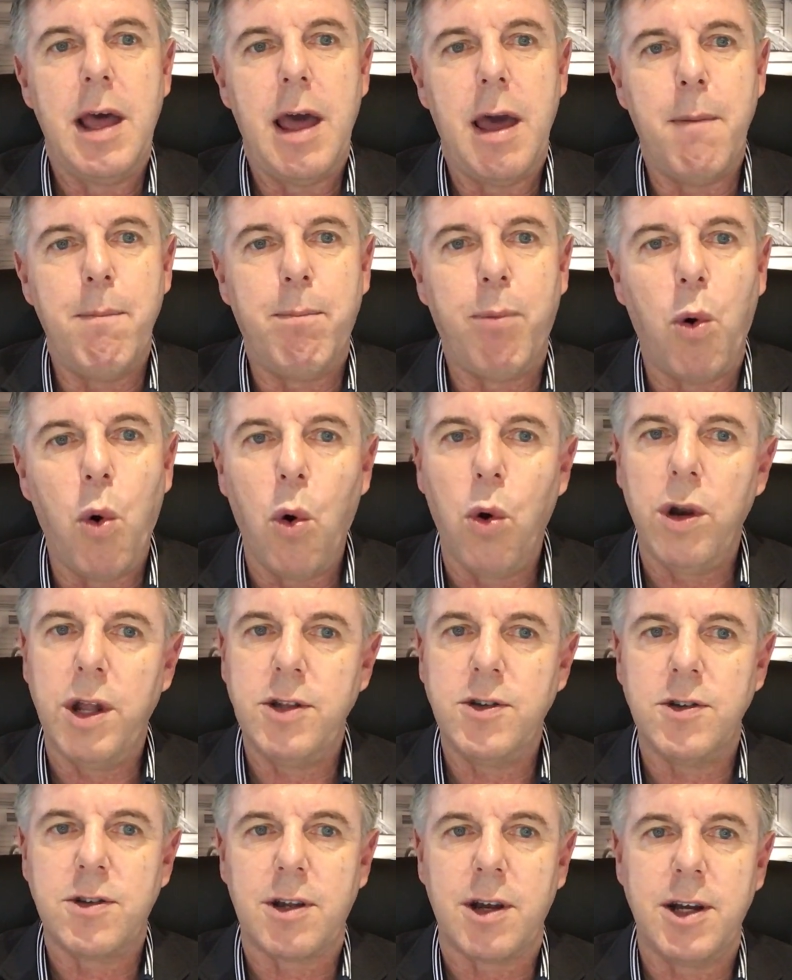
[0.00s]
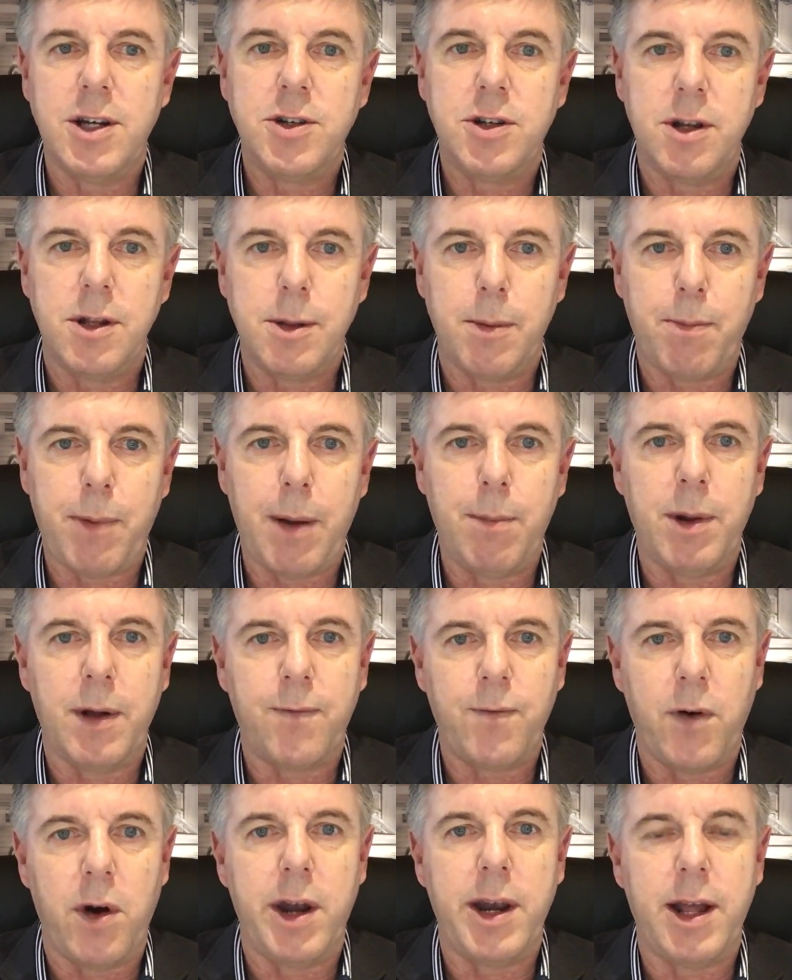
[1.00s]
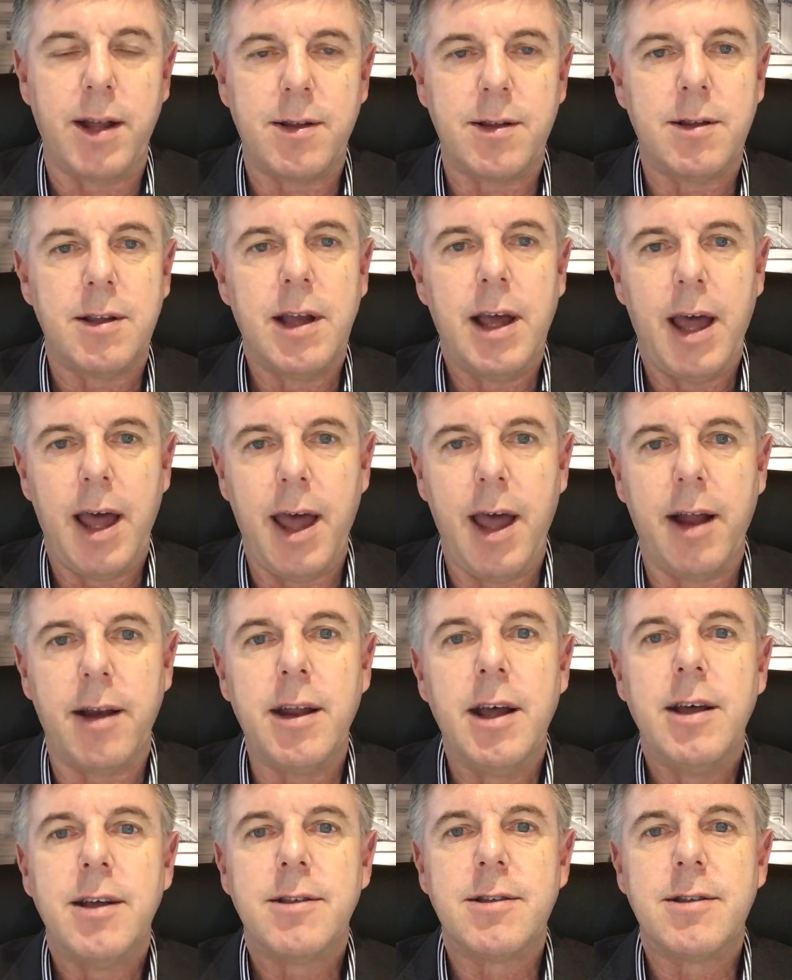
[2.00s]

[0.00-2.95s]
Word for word: and poor legislation in the Public Finance Act,